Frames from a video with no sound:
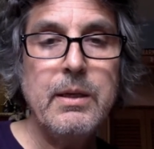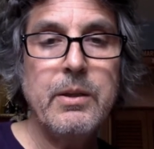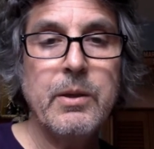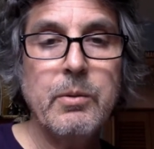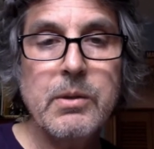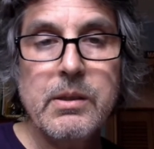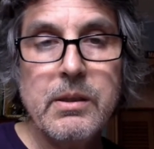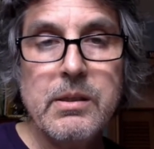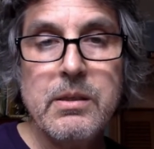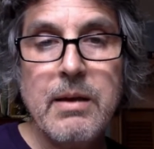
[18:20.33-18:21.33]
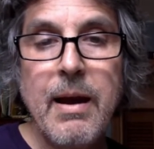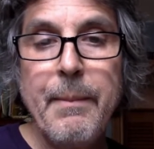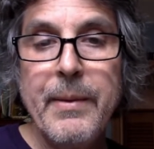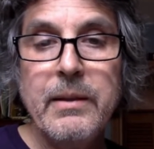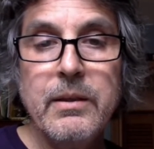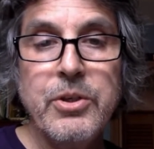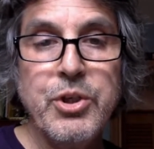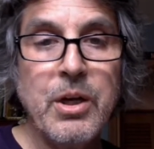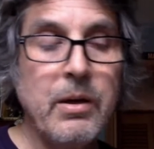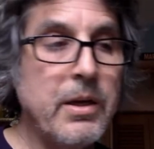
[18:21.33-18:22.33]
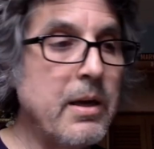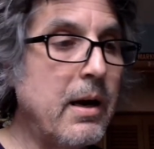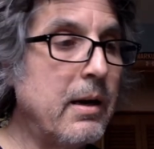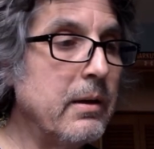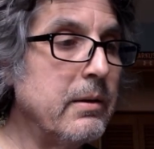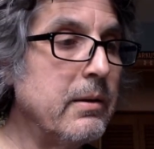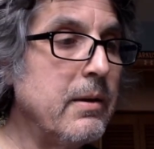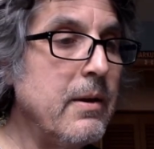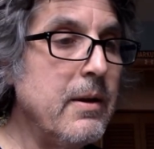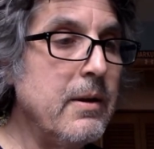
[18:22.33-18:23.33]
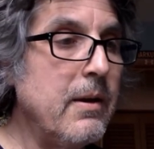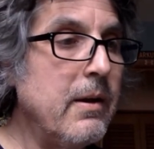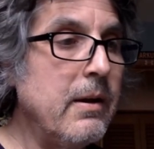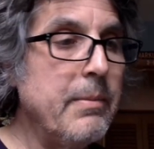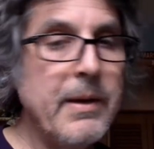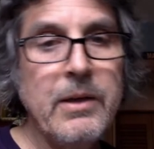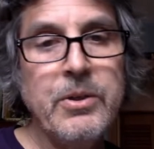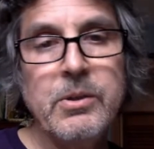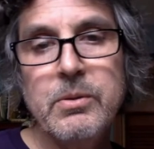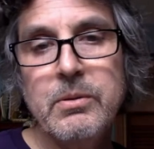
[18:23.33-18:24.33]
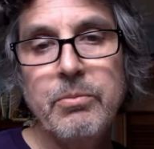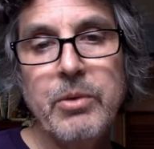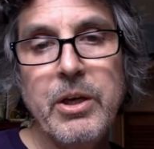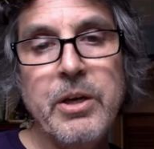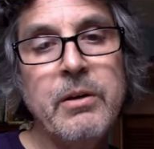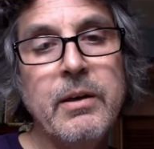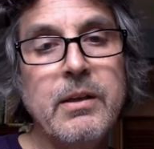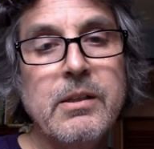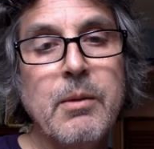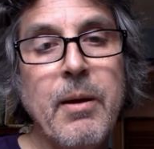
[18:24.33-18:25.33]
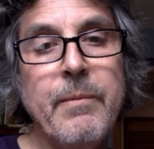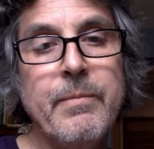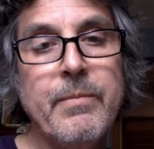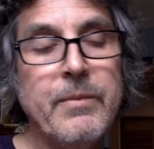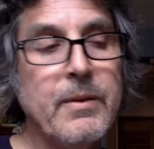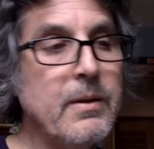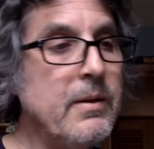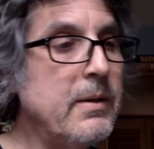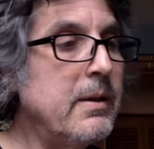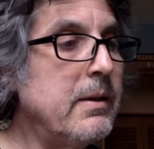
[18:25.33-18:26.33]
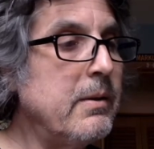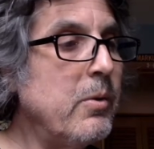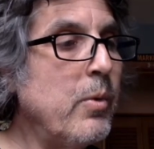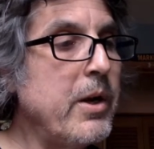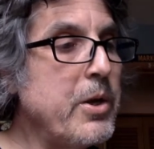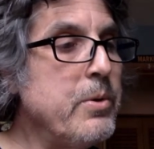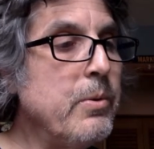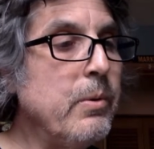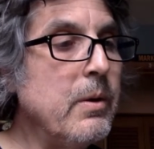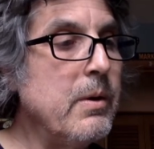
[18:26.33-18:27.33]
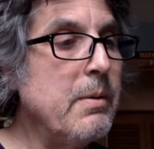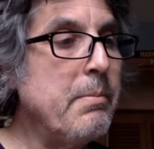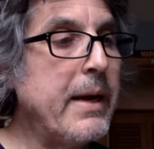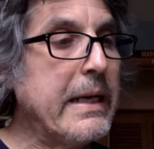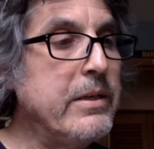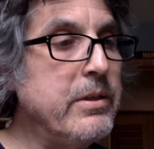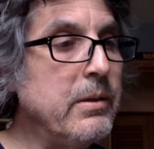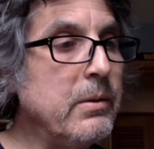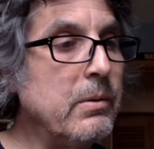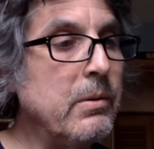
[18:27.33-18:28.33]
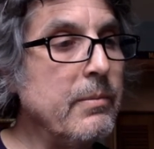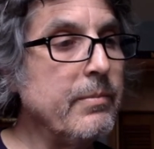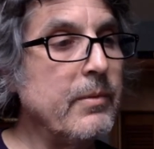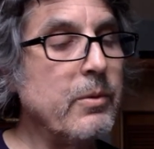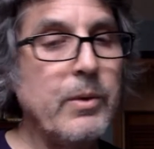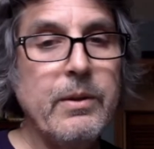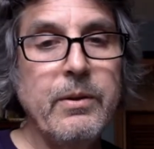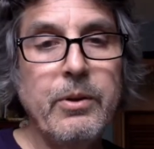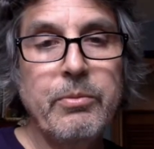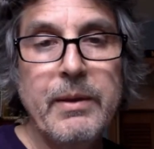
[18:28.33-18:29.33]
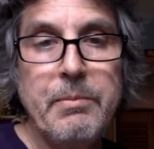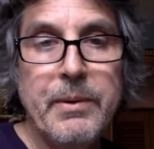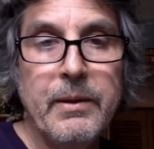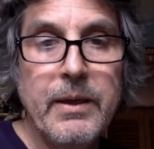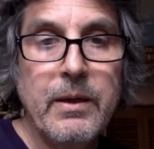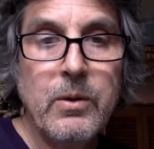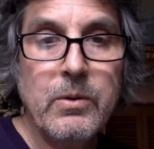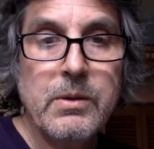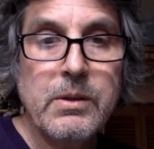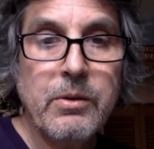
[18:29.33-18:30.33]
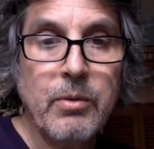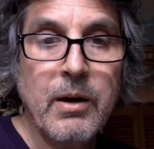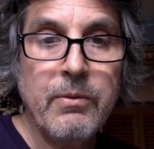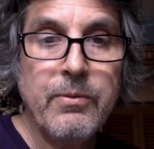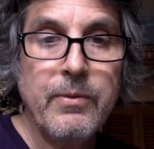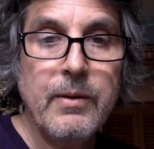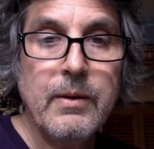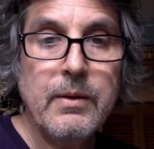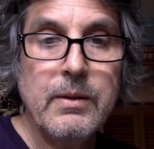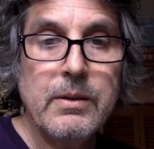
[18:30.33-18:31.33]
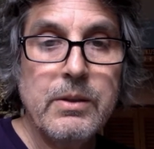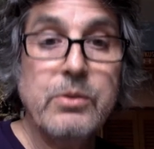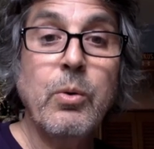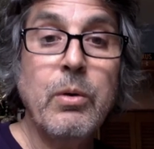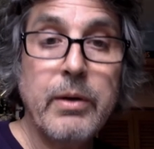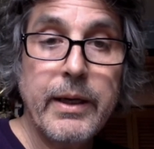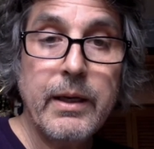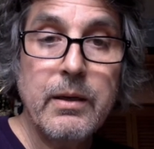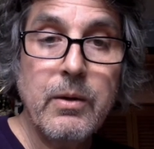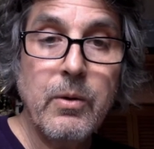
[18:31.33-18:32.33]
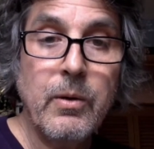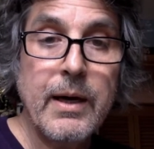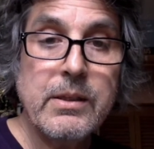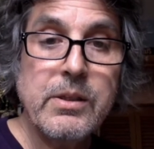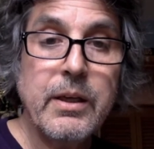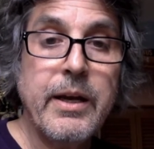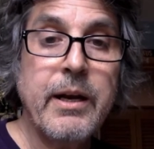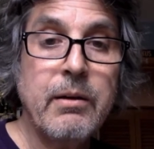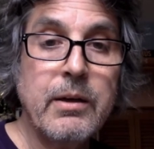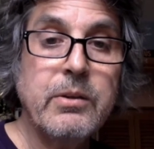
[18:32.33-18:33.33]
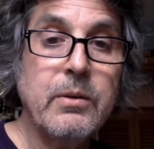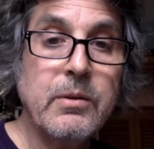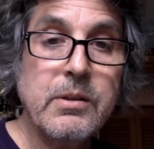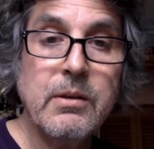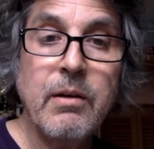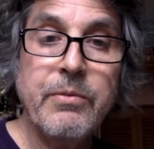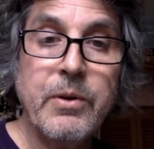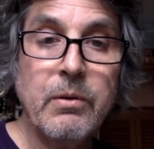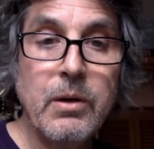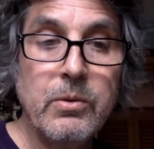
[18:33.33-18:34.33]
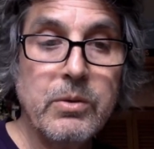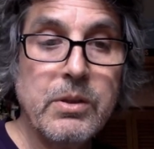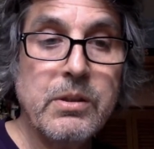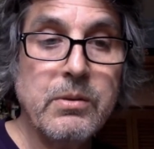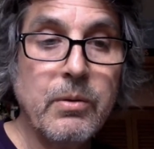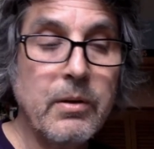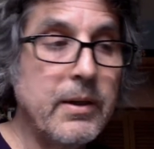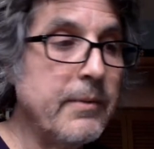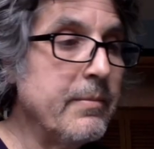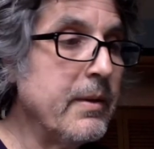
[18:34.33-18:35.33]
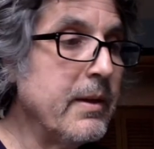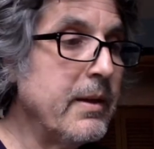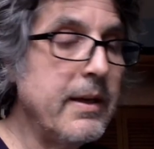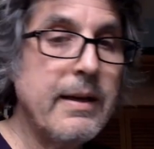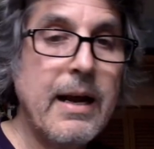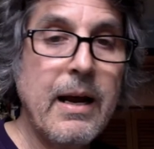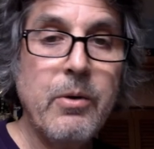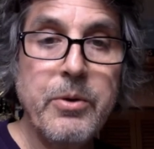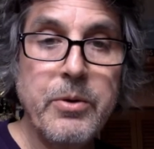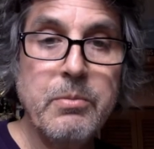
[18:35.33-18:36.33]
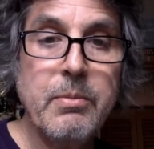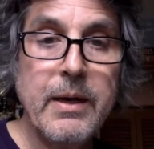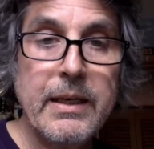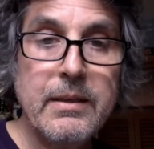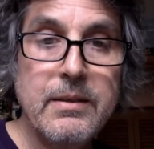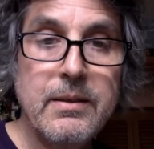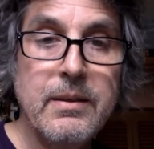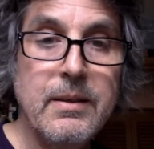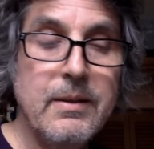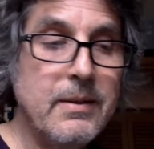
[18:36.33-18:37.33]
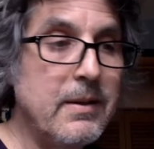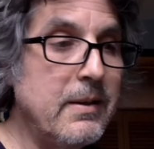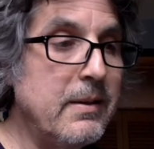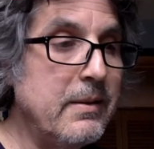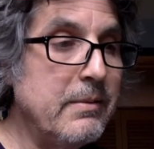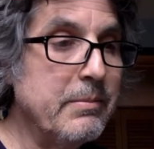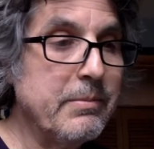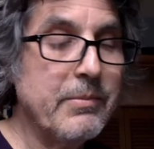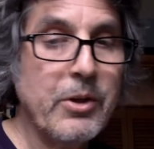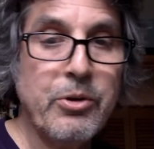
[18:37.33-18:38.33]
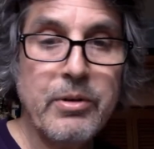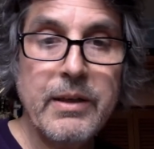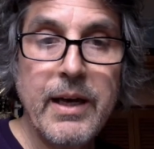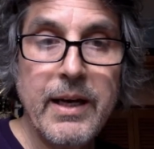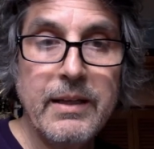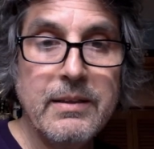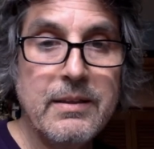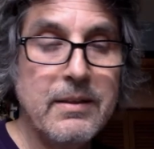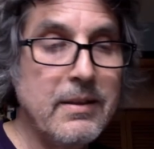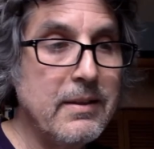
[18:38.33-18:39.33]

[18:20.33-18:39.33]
There was the stop at the junkyard. And I'm just curious about what you might do with the three billy goats Gruff story, or as the characters of your own story, and how you might create